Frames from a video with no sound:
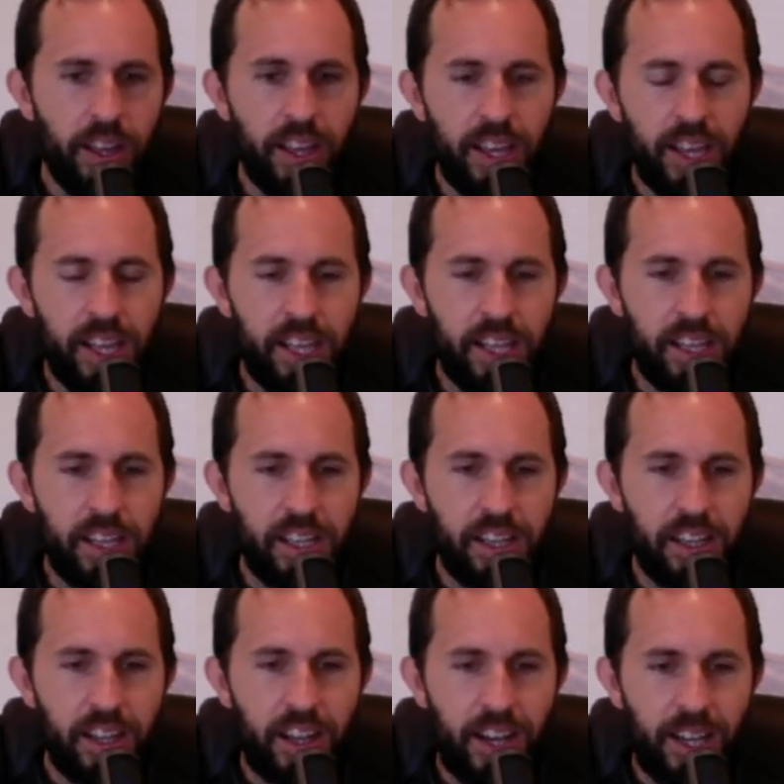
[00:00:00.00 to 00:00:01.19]
And
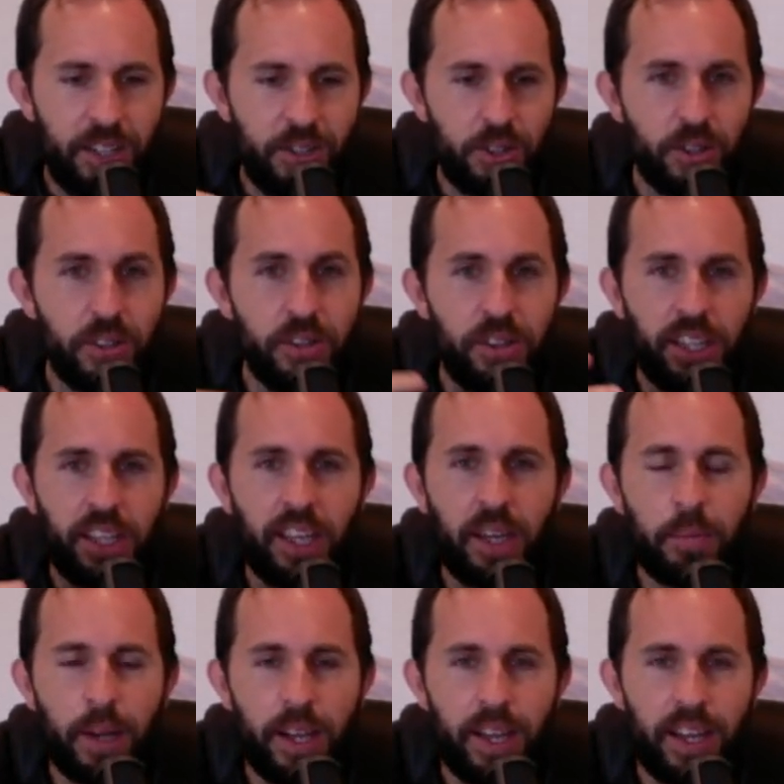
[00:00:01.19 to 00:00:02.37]
I started thinking in
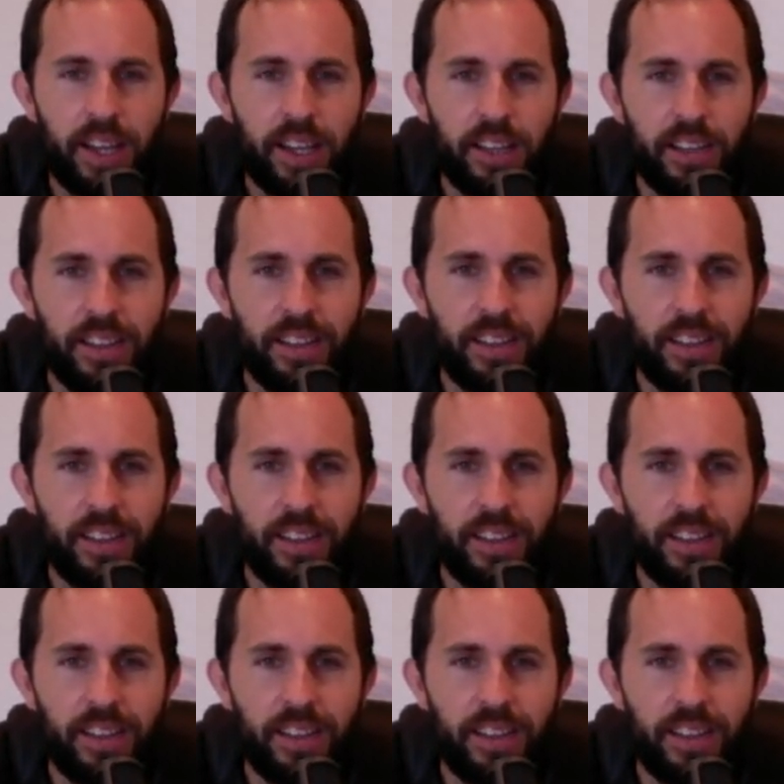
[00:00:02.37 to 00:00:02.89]
my head,